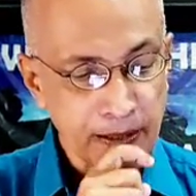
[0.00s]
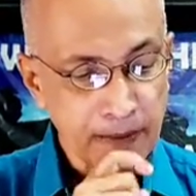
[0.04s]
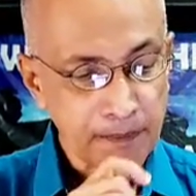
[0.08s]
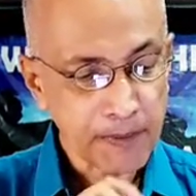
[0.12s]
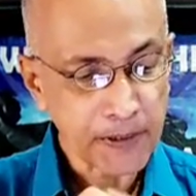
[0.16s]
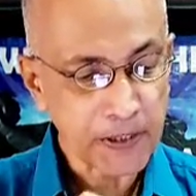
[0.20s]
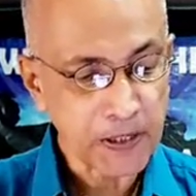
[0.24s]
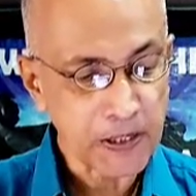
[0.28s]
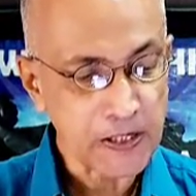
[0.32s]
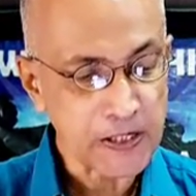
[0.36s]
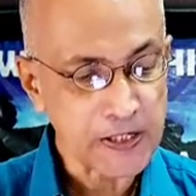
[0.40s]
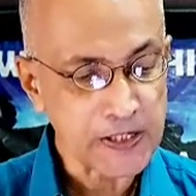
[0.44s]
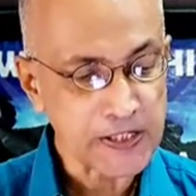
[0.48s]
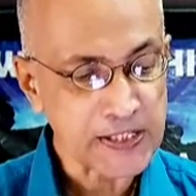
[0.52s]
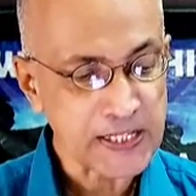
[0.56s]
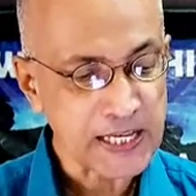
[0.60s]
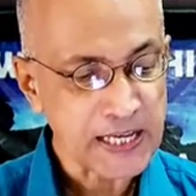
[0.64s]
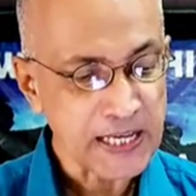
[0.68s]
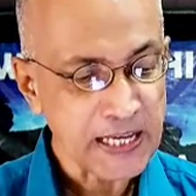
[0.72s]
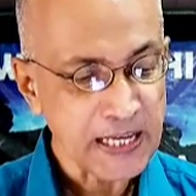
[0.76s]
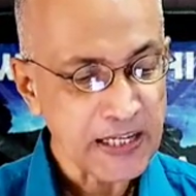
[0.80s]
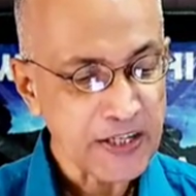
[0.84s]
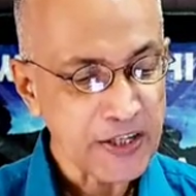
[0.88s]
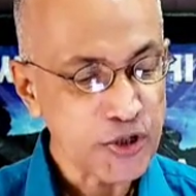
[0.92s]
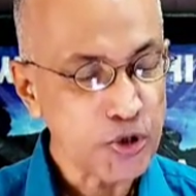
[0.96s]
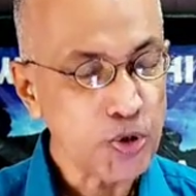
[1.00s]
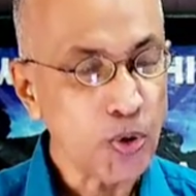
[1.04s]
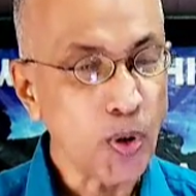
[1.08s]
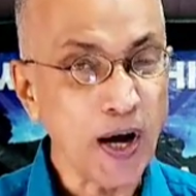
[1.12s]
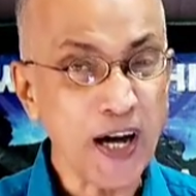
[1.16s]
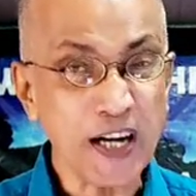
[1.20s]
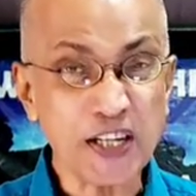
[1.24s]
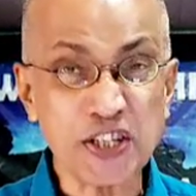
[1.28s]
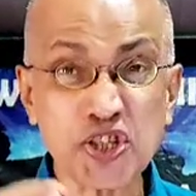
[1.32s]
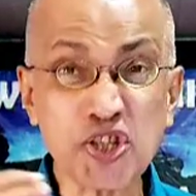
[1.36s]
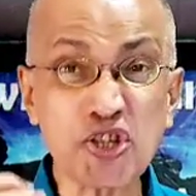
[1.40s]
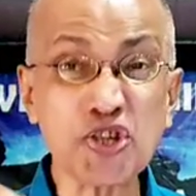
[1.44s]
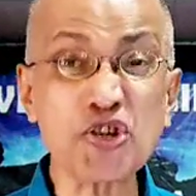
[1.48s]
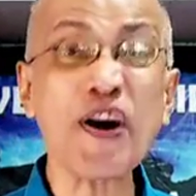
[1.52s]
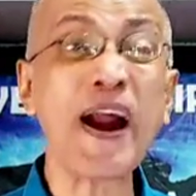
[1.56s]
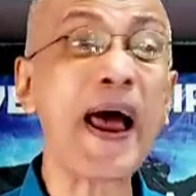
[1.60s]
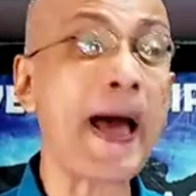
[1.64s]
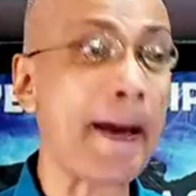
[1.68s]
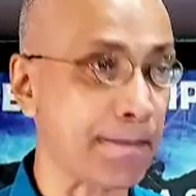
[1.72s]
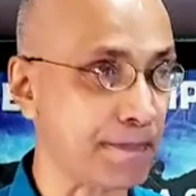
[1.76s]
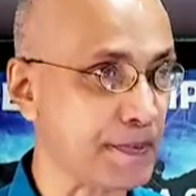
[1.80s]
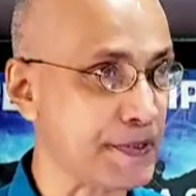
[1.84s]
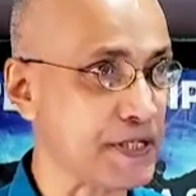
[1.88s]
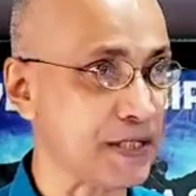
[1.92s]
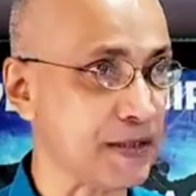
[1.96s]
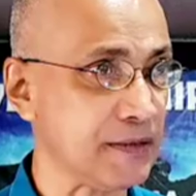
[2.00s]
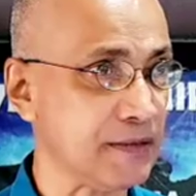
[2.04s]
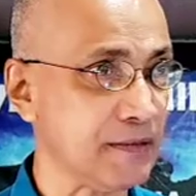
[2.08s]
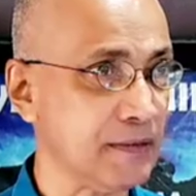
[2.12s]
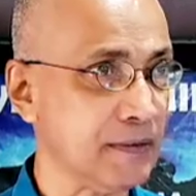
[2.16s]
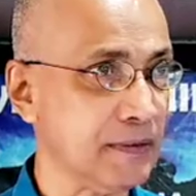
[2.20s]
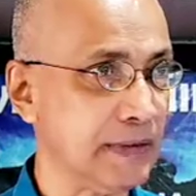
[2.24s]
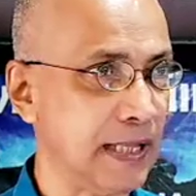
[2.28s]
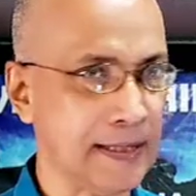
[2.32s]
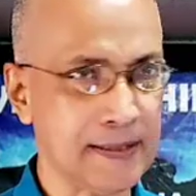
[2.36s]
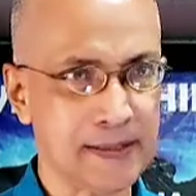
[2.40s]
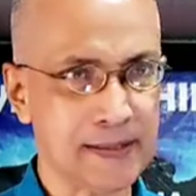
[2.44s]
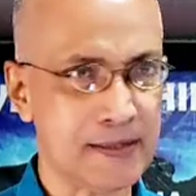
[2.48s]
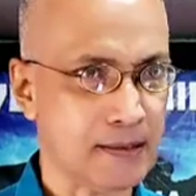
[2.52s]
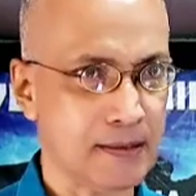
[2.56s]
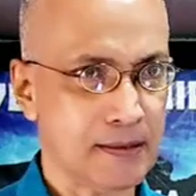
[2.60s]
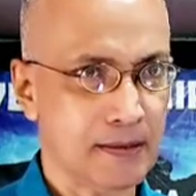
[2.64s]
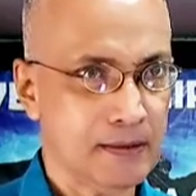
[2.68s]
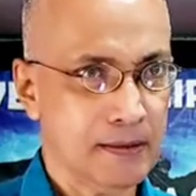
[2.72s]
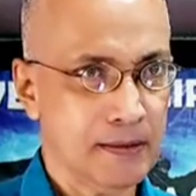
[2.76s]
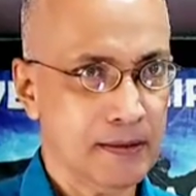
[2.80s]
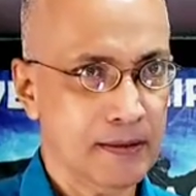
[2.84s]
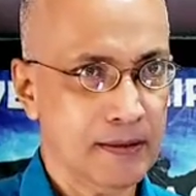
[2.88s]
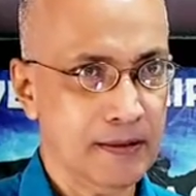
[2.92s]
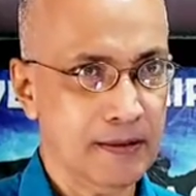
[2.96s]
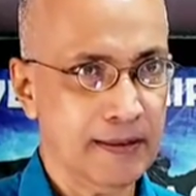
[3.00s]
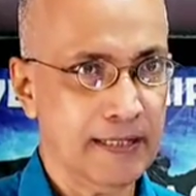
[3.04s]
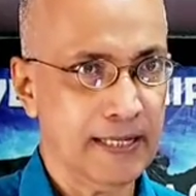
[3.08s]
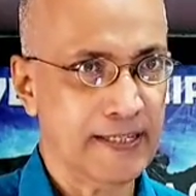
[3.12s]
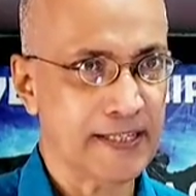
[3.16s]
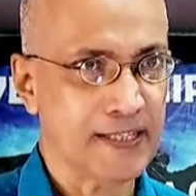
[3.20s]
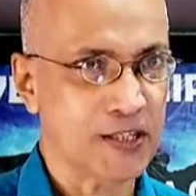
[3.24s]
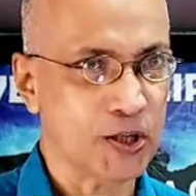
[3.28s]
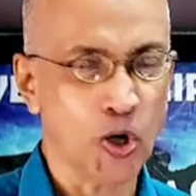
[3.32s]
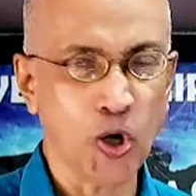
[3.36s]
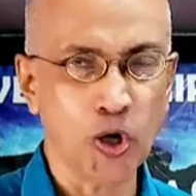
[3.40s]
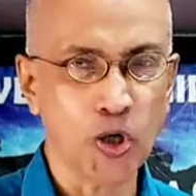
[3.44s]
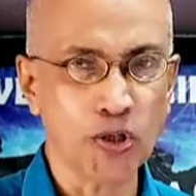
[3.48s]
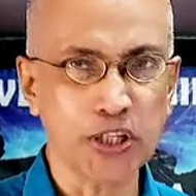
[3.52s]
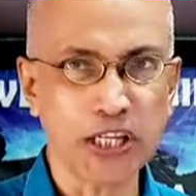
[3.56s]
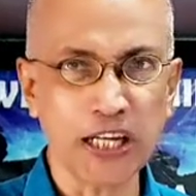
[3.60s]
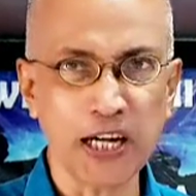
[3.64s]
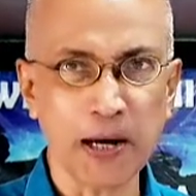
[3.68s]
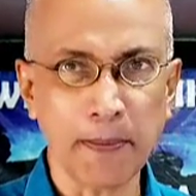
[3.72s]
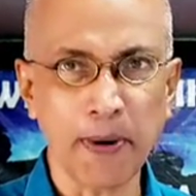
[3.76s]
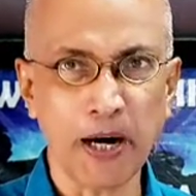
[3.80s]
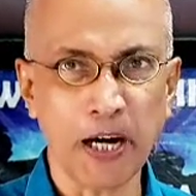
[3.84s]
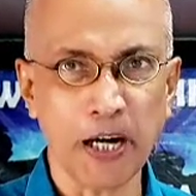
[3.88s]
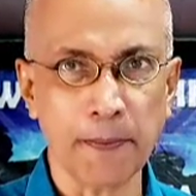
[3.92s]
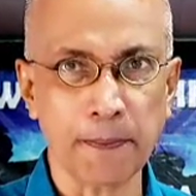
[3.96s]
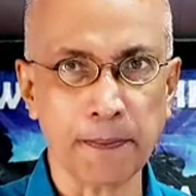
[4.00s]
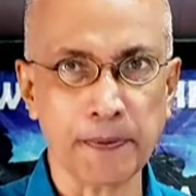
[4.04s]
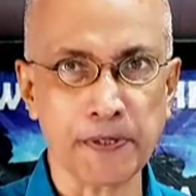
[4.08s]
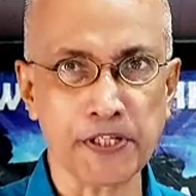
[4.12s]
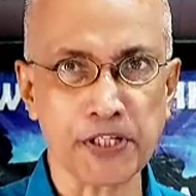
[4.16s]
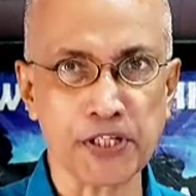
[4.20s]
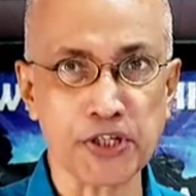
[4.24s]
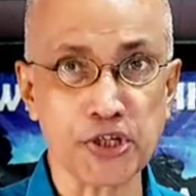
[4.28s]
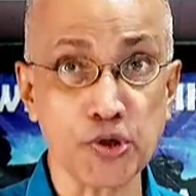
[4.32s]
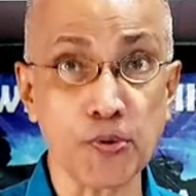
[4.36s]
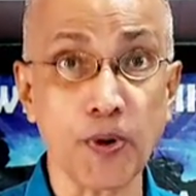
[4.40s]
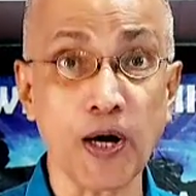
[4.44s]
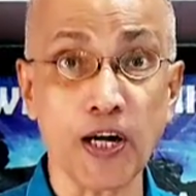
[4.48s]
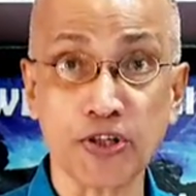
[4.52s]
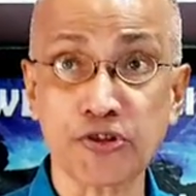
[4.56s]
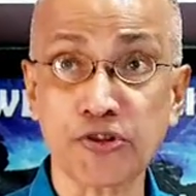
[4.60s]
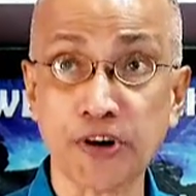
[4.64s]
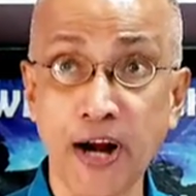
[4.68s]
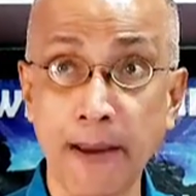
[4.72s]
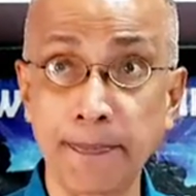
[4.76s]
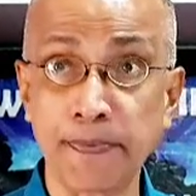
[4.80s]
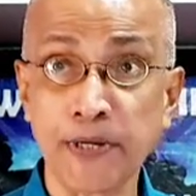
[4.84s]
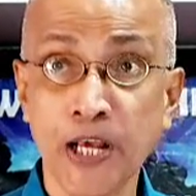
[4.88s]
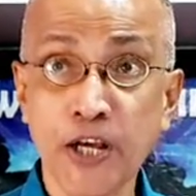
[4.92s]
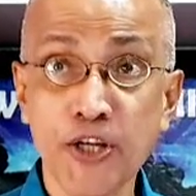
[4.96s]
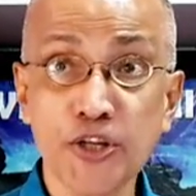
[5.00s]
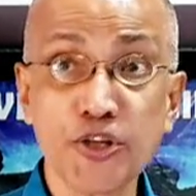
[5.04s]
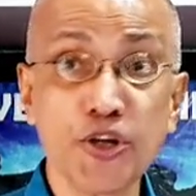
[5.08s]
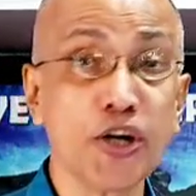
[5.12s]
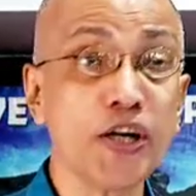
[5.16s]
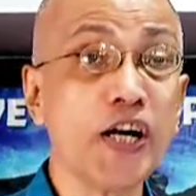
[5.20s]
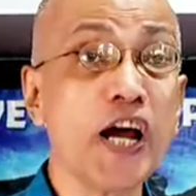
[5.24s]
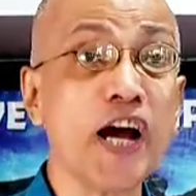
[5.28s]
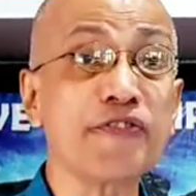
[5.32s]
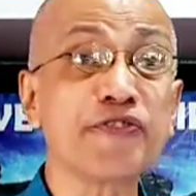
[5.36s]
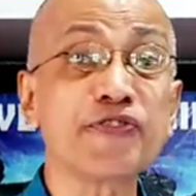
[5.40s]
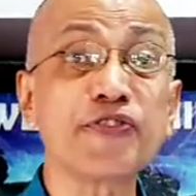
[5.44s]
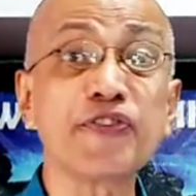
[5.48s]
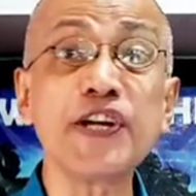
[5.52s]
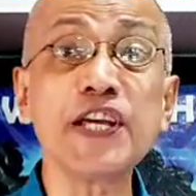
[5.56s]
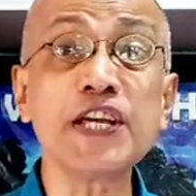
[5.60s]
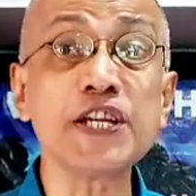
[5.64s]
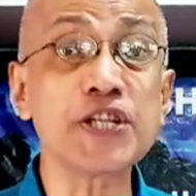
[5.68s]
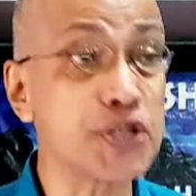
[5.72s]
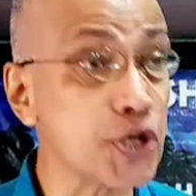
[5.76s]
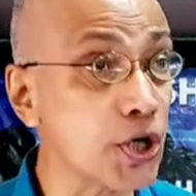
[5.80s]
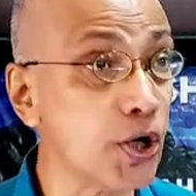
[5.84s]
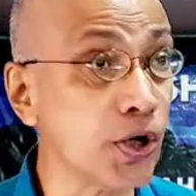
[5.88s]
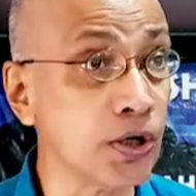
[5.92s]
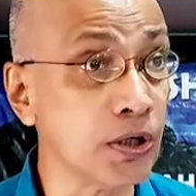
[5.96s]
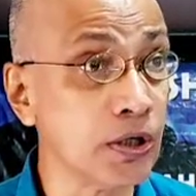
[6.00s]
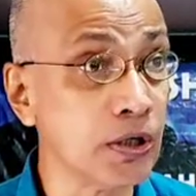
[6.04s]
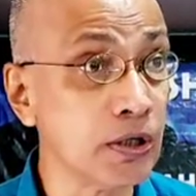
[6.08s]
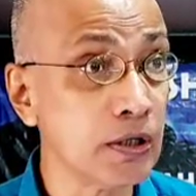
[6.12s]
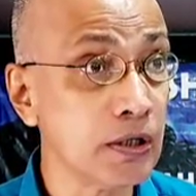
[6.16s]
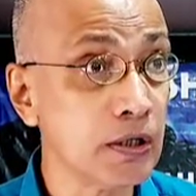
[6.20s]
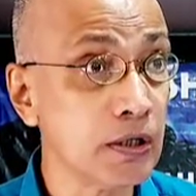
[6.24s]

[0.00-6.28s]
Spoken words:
Because you are trapped. That's the whole thing about a prison. You are trapped. You're not free to